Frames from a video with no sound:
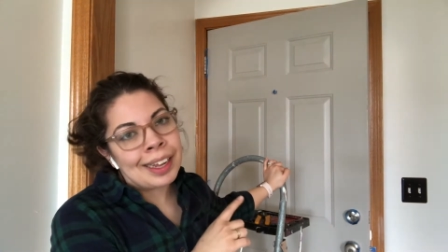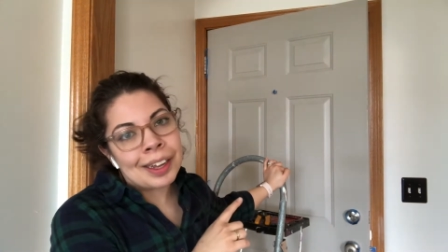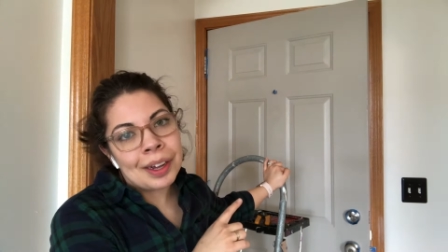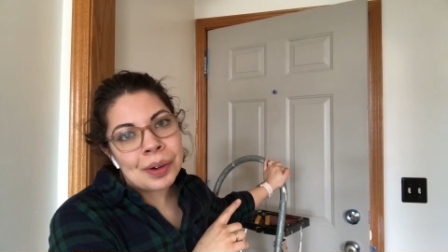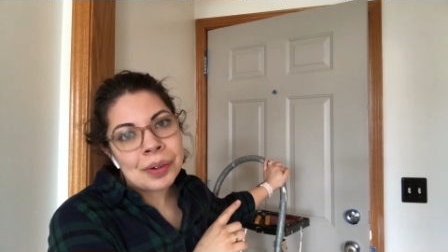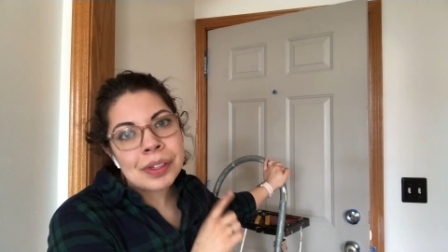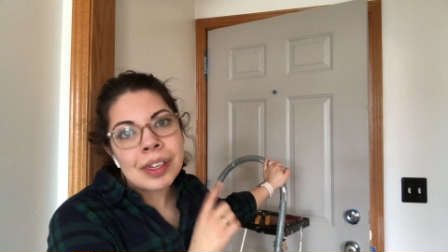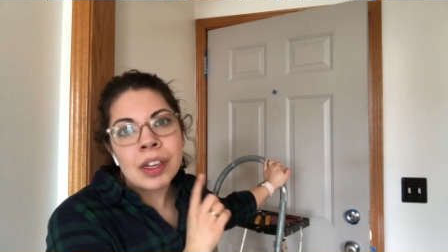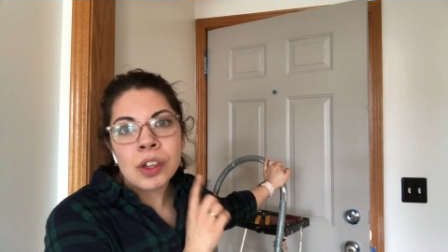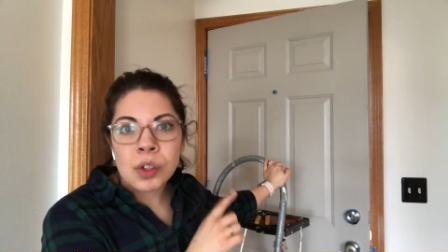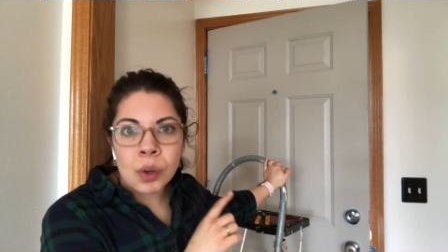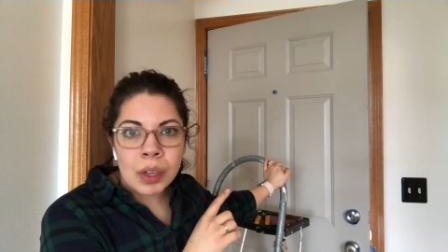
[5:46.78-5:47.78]
coat
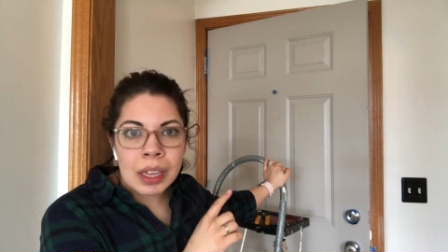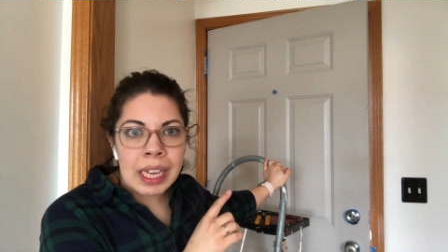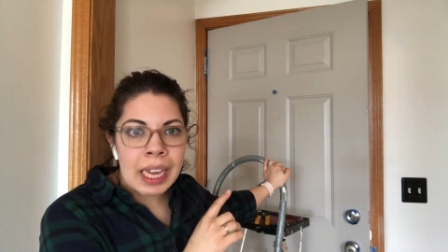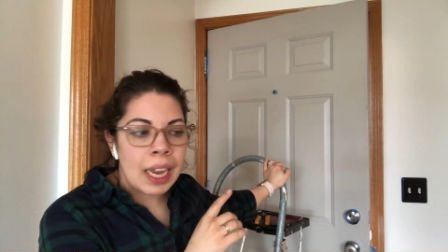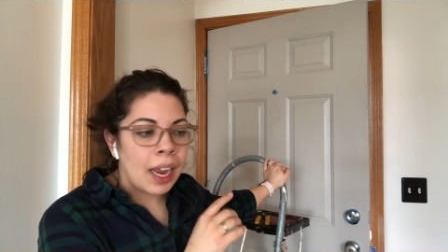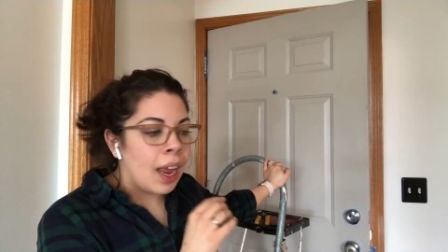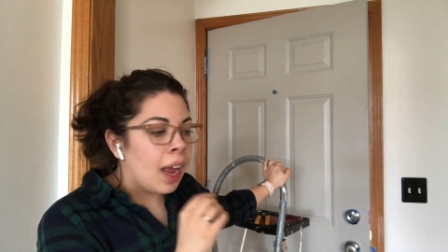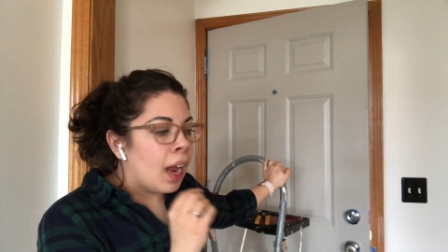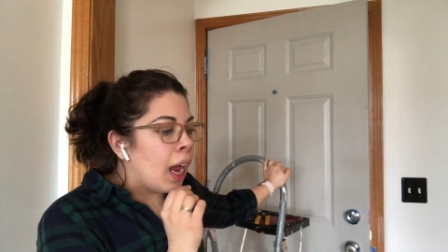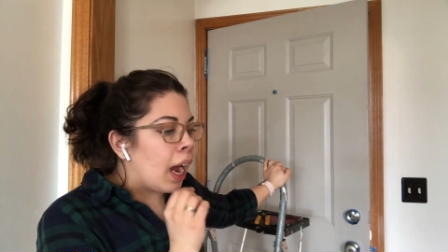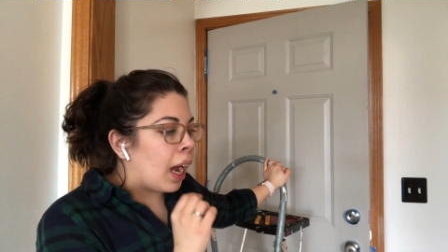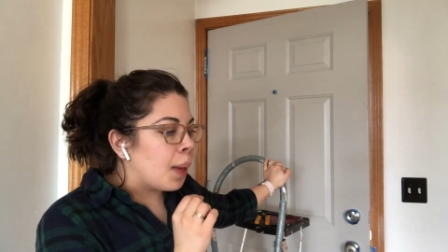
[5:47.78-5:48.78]
shortly.
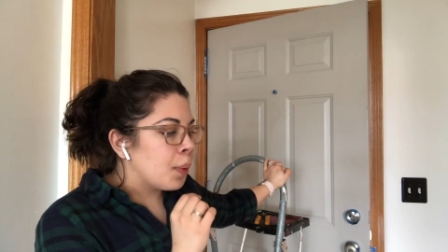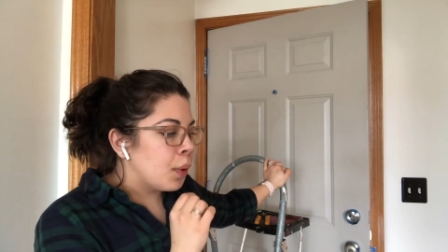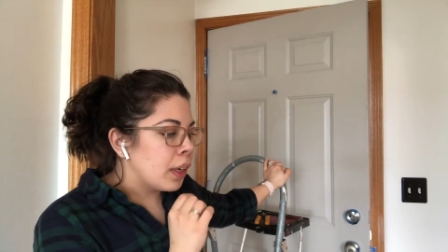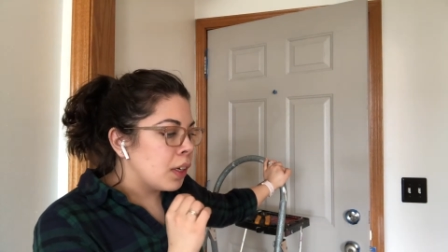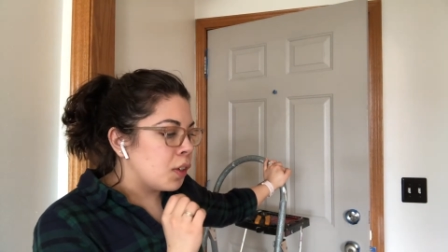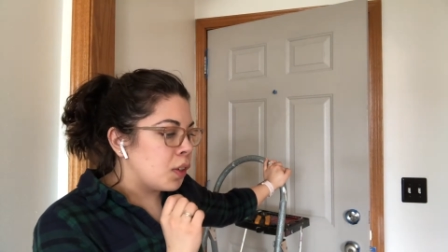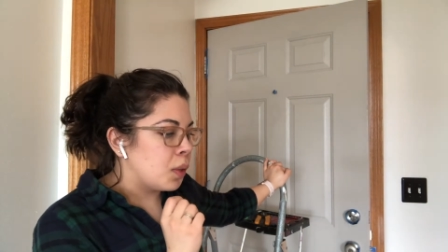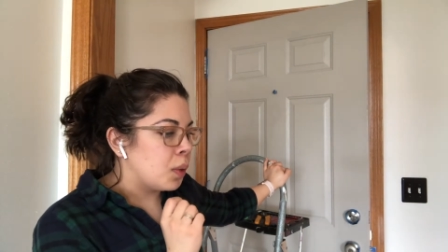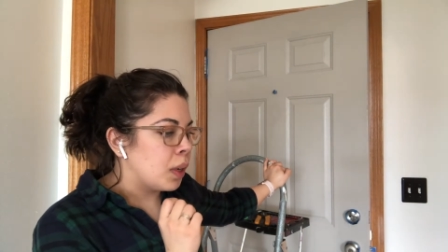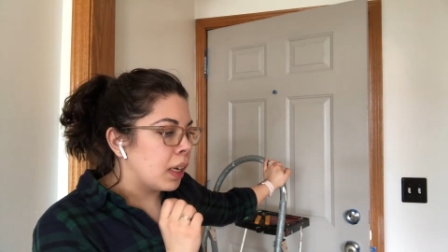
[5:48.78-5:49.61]
I'm going to